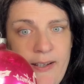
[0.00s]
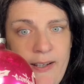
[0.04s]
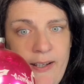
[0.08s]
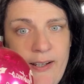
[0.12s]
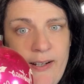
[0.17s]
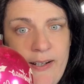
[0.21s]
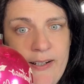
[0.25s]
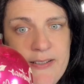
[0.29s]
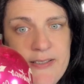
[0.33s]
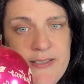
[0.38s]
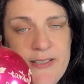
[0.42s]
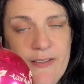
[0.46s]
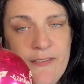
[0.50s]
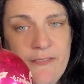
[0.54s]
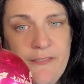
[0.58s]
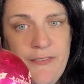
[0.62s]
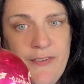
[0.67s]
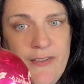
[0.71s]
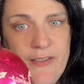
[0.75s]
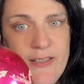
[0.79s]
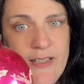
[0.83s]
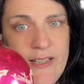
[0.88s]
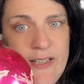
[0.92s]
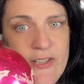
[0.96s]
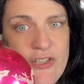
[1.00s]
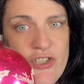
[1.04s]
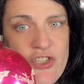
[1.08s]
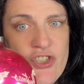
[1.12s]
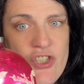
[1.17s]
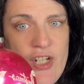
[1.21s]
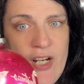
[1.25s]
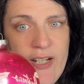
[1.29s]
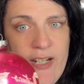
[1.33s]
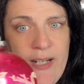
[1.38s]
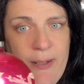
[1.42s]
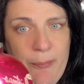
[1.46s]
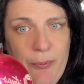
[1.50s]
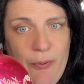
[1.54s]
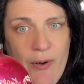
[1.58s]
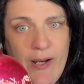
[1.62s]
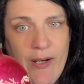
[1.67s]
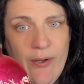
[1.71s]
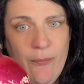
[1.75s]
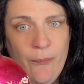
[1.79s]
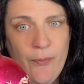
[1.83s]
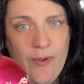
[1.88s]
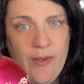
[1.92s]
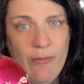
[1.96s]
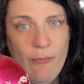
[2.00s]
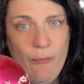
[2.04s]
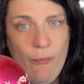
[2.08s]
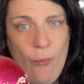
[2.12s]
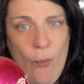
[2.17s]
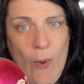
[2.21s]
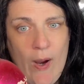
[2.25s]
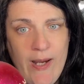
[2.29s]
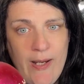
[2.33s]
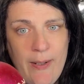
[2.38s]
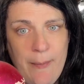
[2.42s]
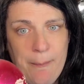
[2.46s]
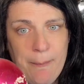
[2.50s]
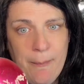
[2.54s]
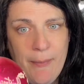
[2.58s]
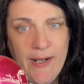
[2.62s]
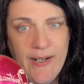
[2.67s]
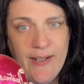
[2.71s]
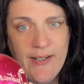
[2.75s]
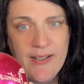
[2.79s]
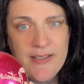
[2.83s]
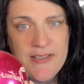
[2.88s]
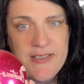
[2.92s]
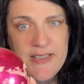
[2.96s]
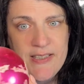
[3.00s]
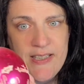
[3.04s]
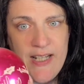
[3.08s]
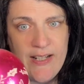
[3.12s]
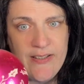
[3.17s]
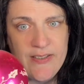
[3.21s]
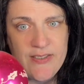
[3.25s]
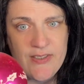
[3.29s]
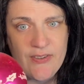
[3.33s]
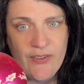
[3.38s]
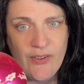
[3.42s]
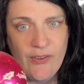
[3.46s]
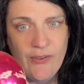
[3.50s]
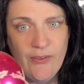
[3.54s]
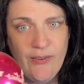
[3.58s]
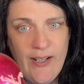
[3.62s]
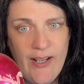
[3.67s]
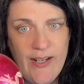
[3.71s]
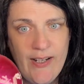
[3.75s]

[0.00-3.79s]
It is a vintage shiny bright with white mica stencil,